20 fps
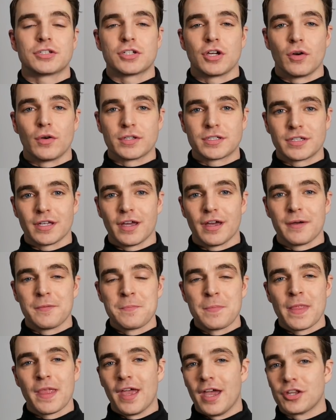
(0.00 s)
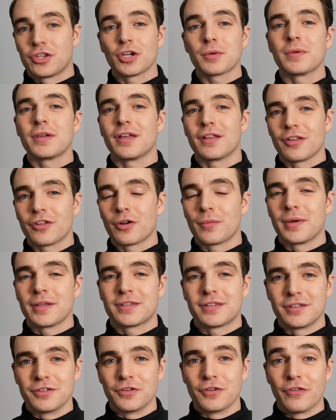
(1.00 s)
so it's a, uh, it took me a little
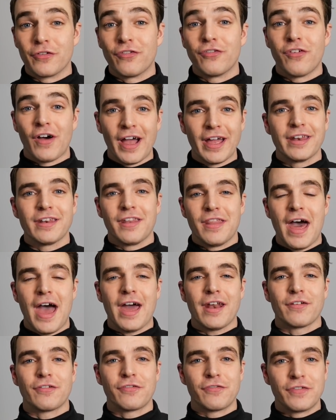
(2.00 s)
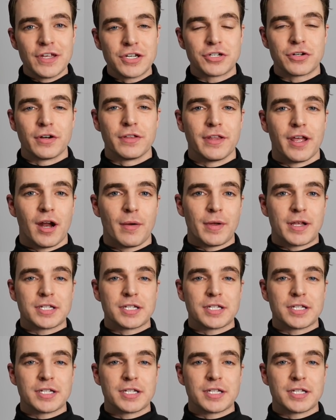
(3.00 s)
bit to find that feature in there